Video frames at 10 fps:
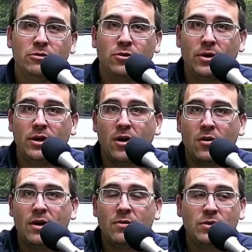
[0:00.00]
So we
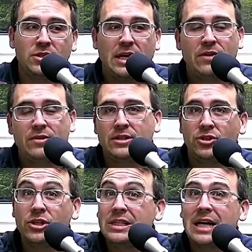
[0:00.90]
go and we share these
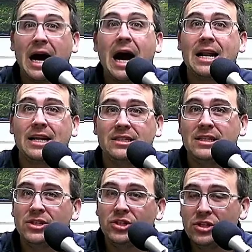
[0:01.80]
good tidings,
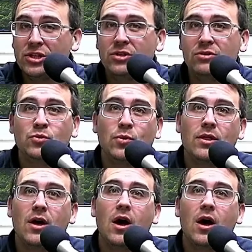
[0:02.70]
these good news with